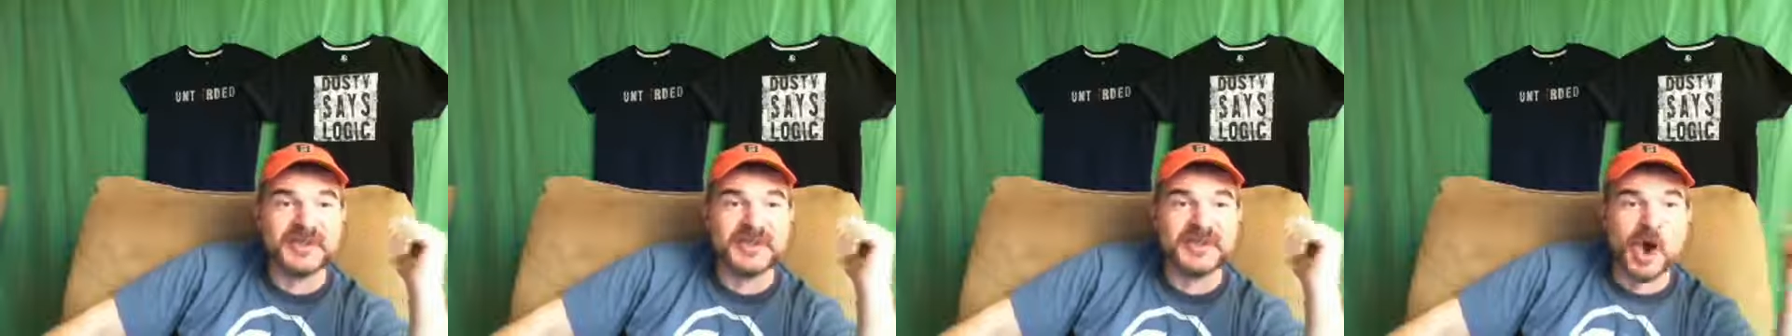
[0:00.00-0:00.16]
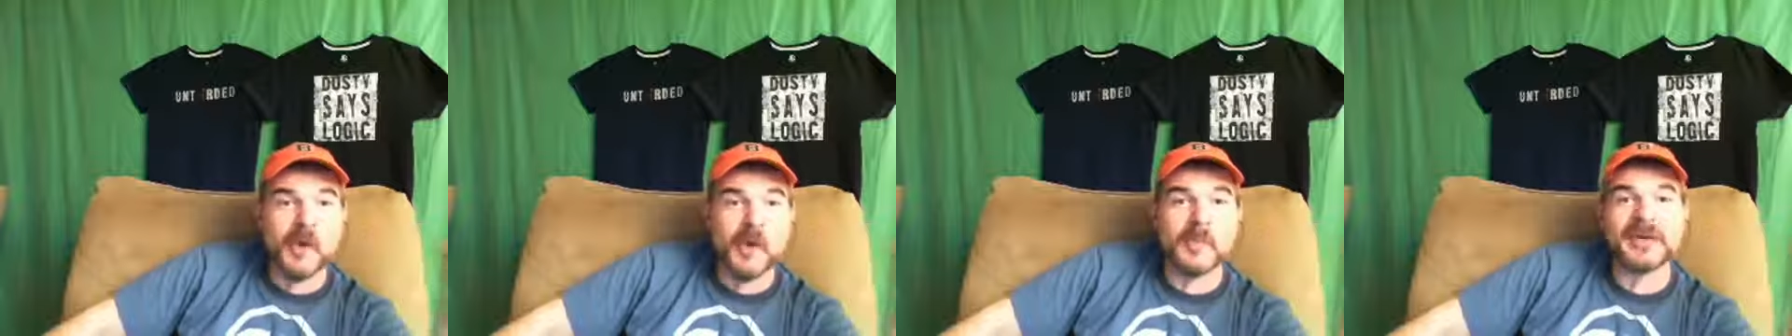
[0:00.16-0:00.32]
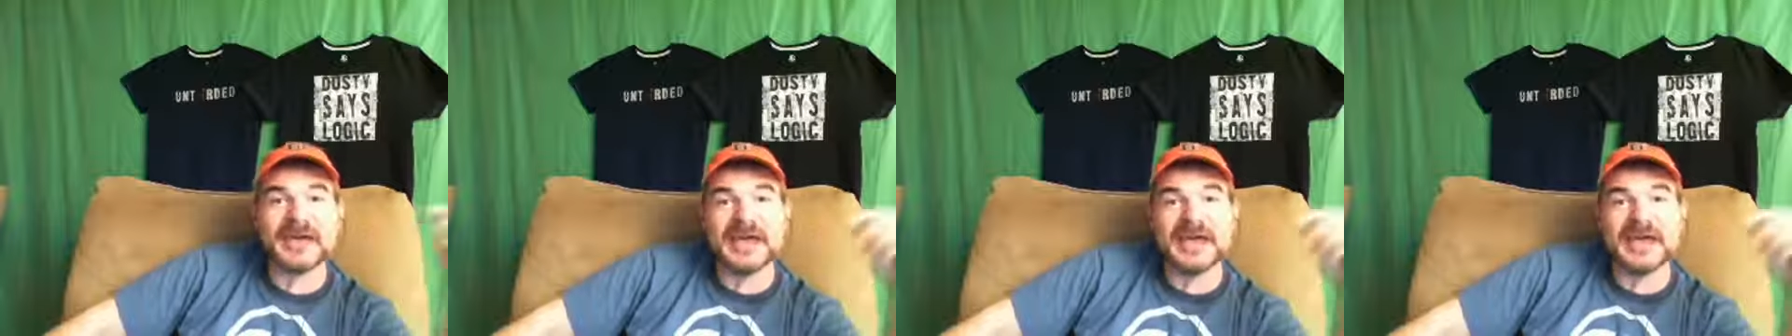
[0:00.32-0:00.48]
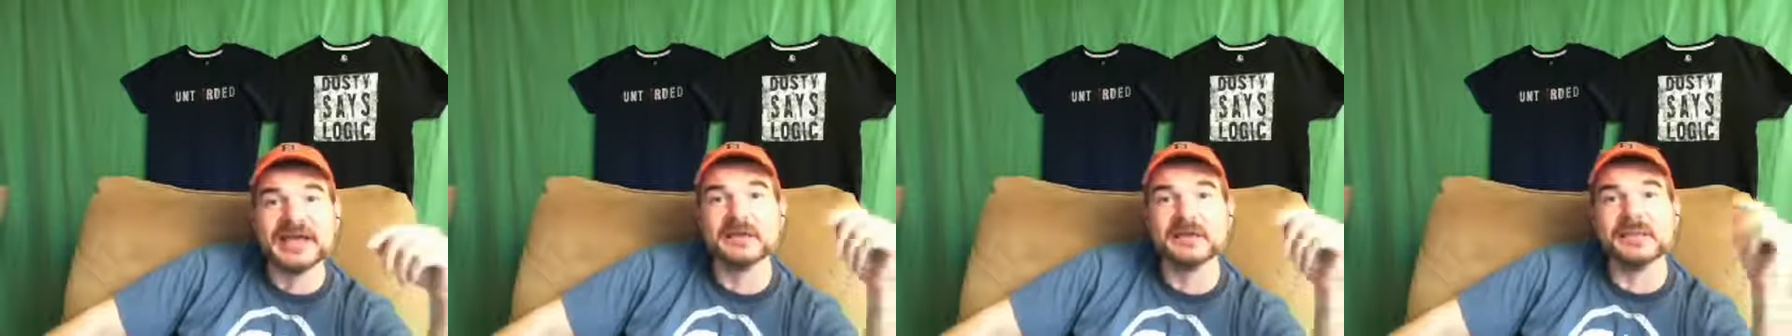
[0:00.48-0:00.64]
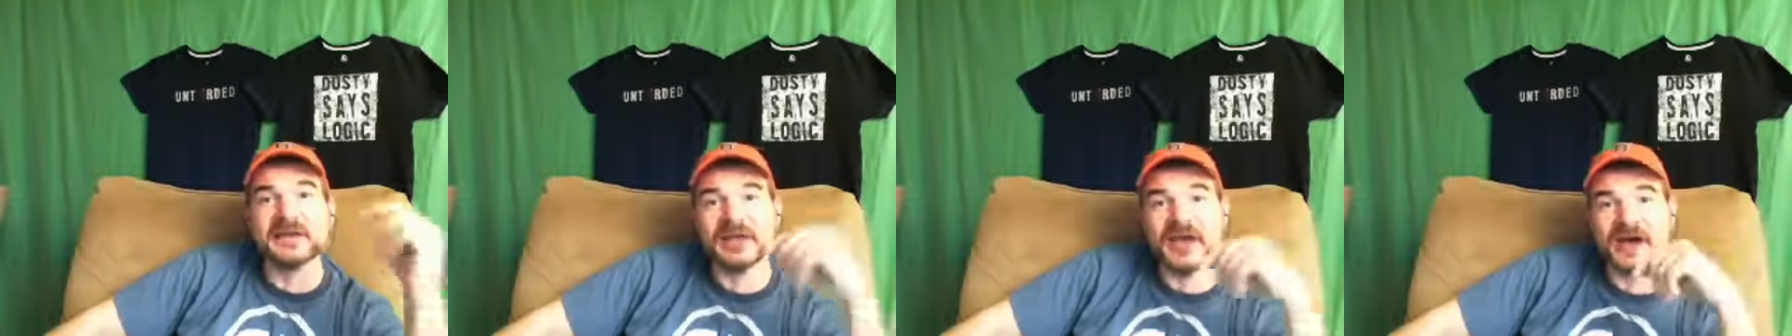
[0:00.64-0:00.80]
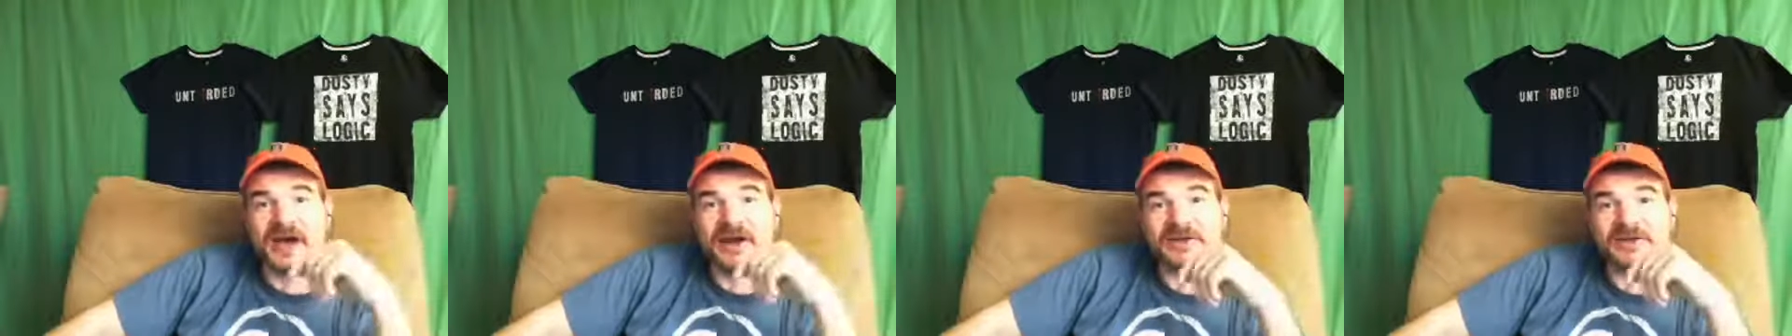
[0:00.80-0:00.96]
they'll begin
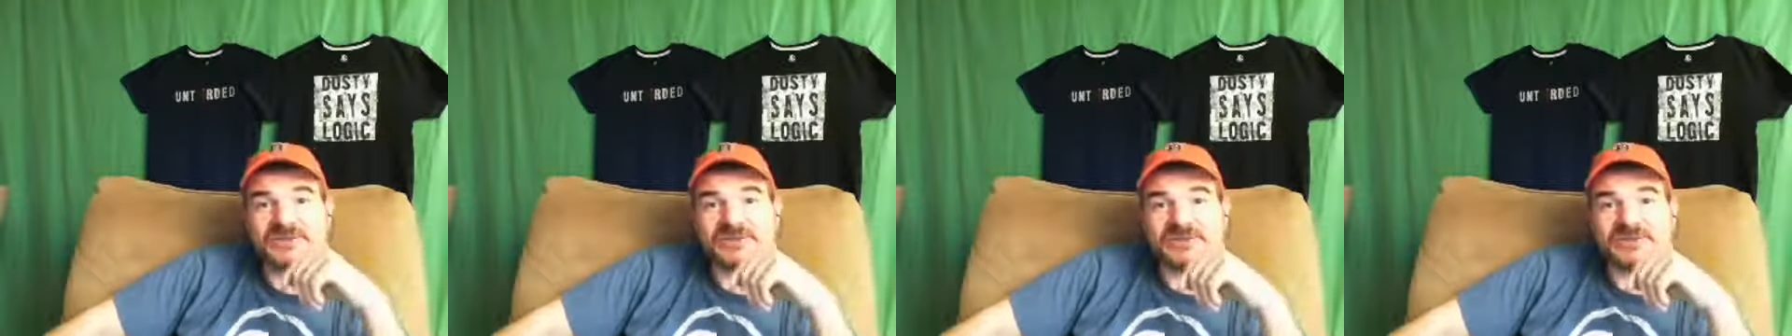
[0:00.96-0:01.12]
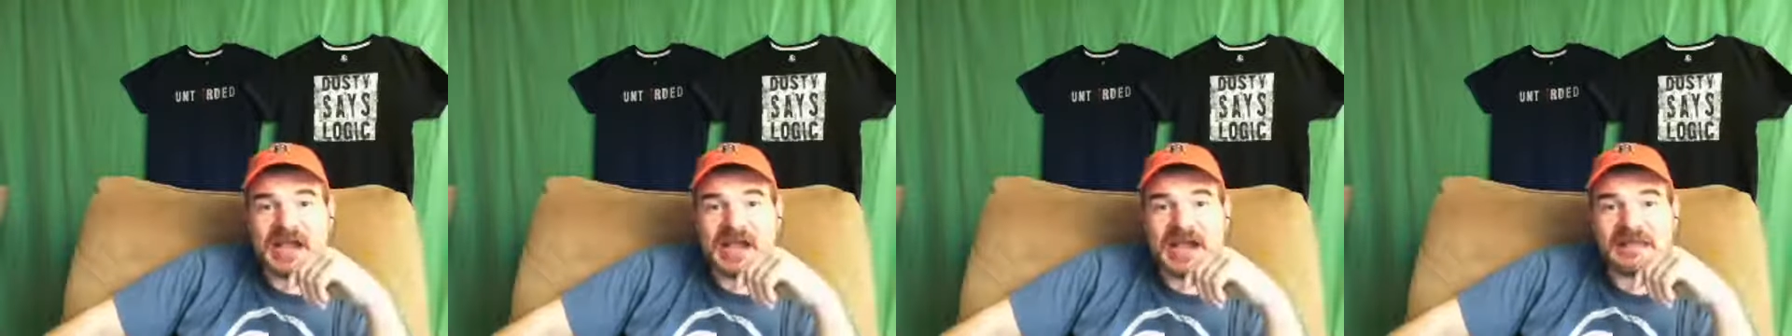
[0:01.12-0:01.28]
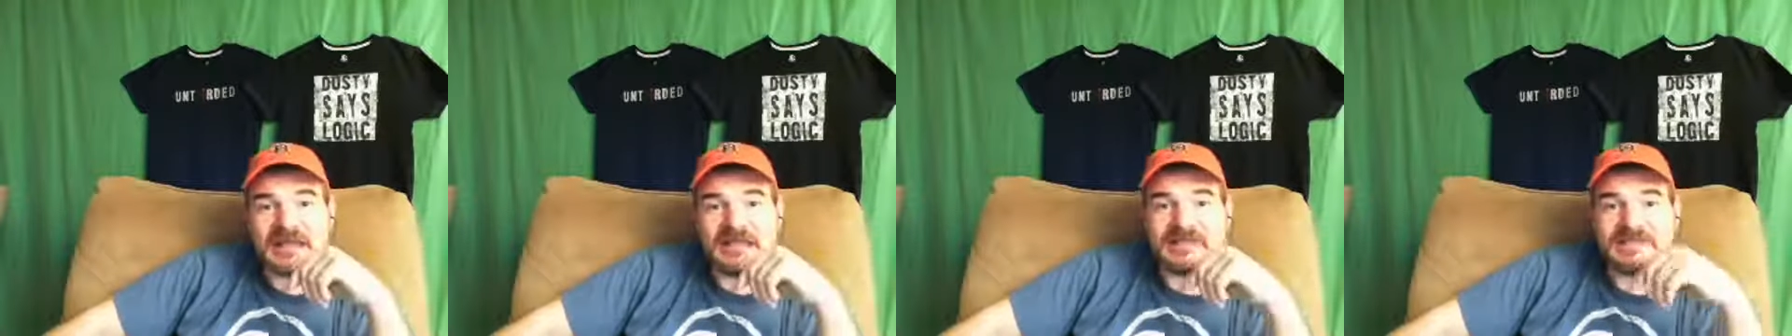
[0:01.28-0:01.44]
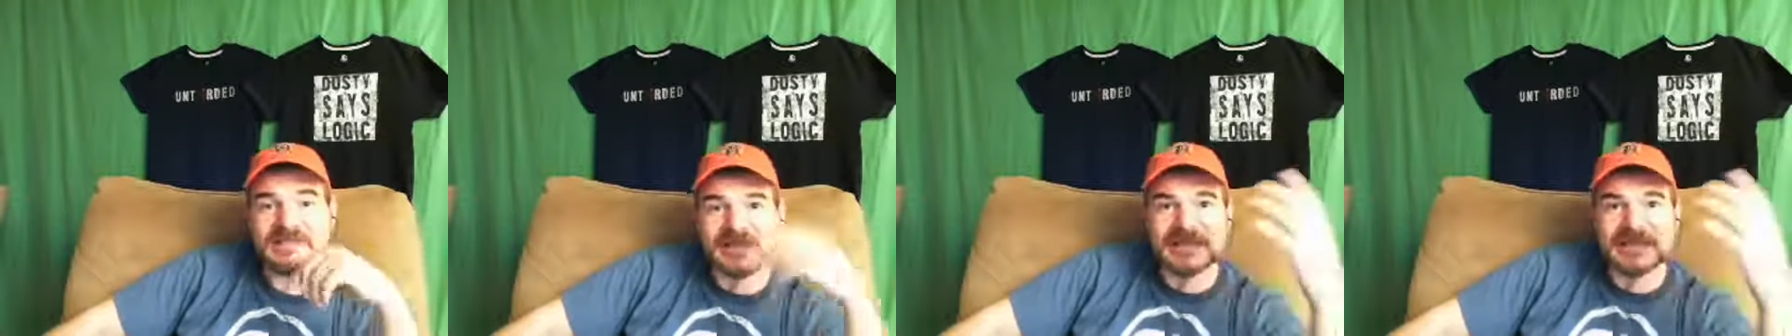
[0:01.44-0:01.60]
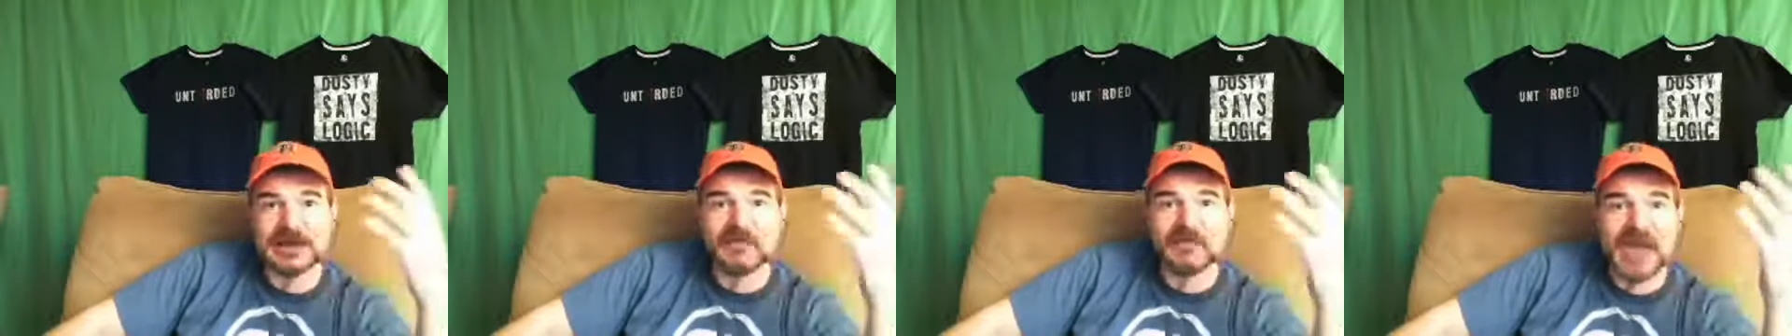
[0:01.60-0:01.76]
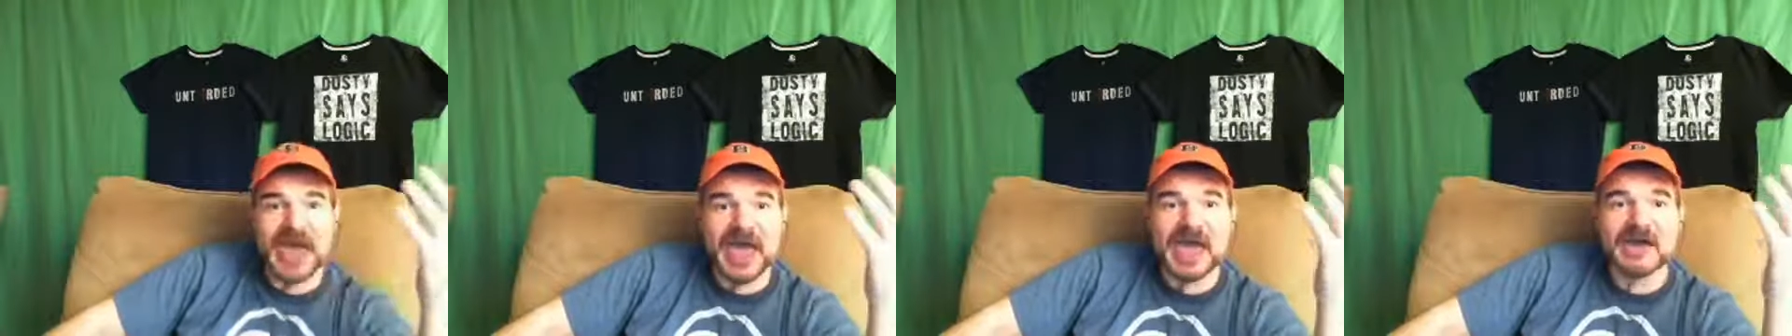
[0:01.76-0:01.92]
to understand that they
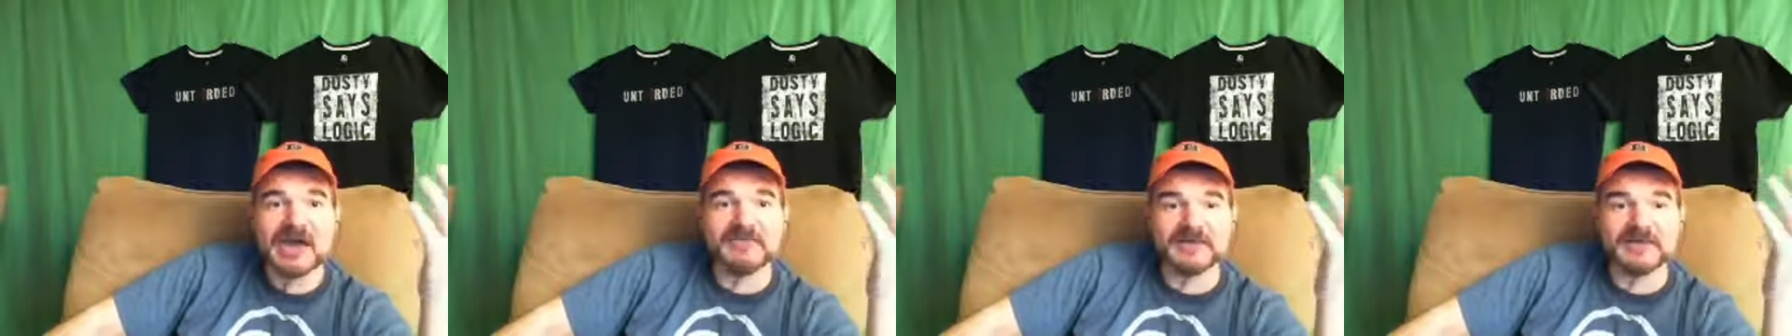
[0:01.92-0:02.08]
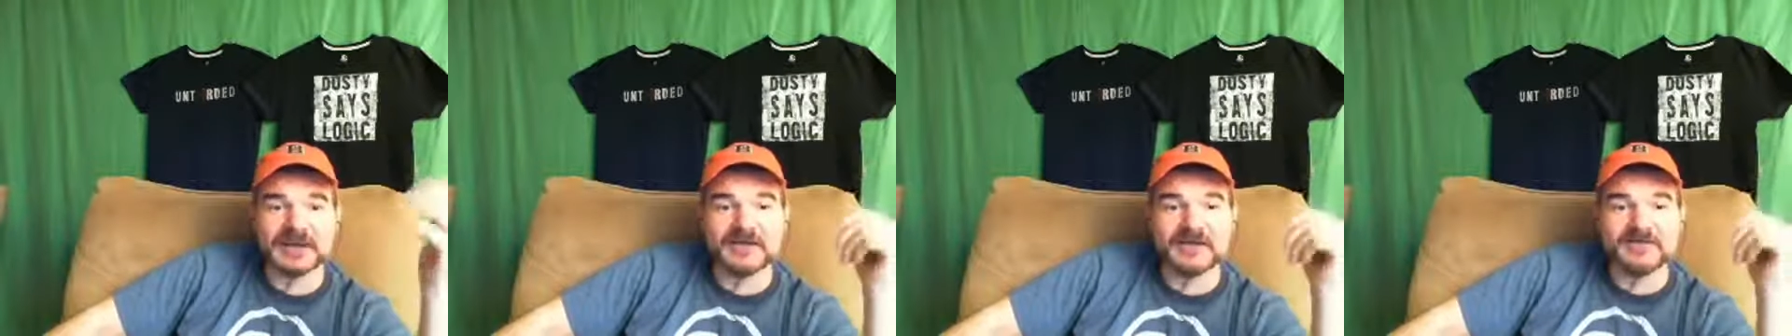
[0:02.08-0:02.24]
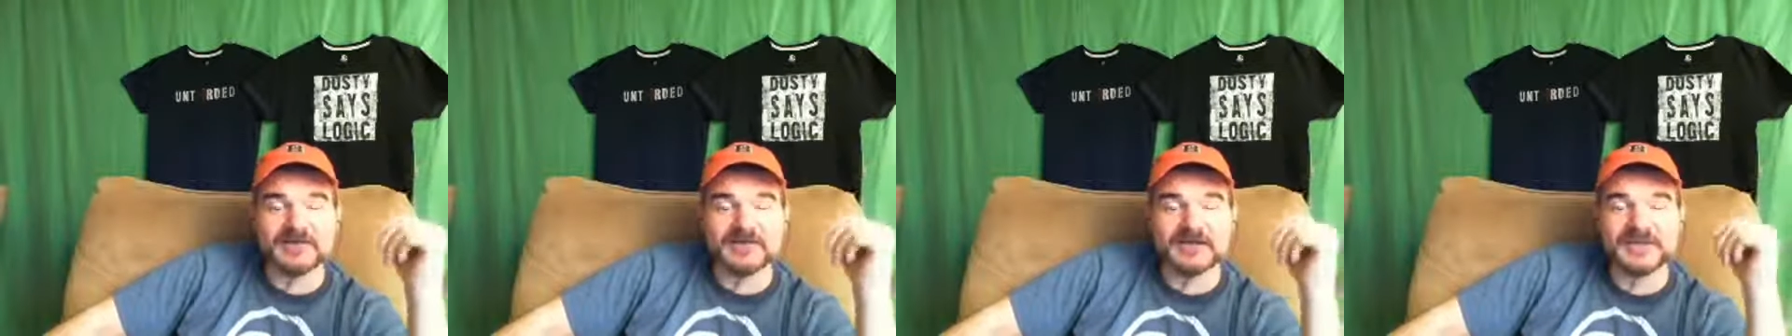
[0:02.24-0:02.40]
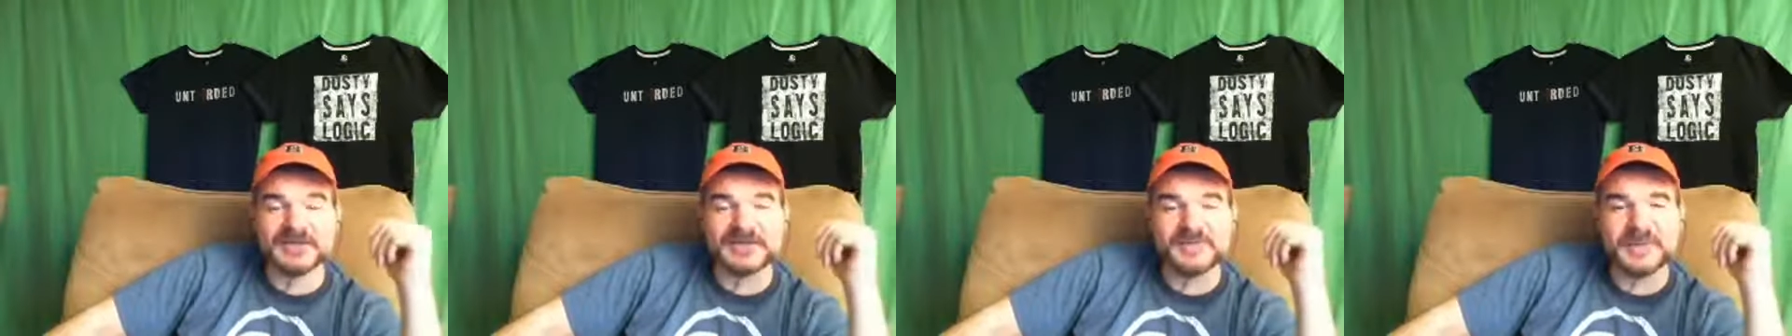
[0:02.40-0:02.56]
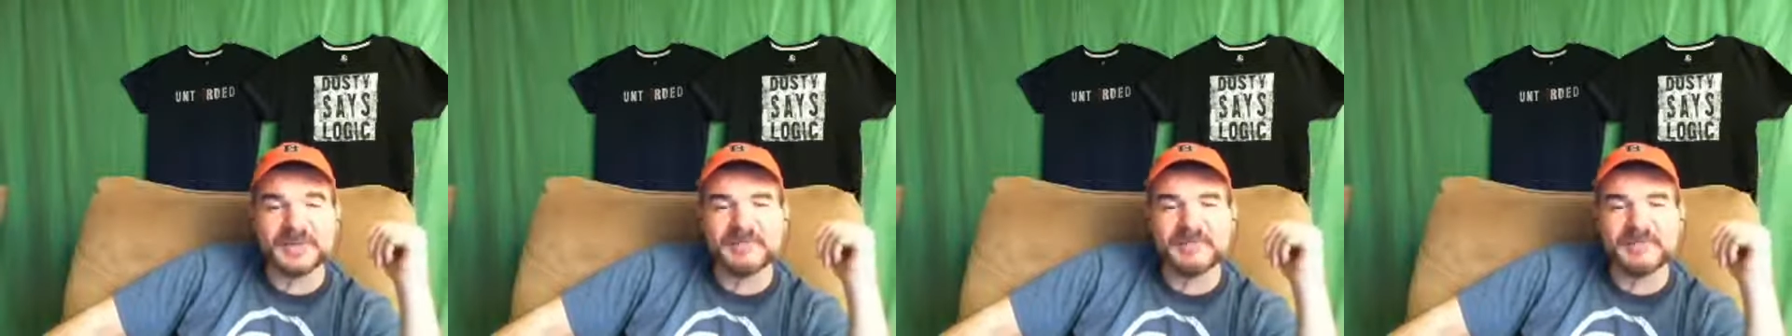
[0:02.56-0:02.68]
don't have any evidence.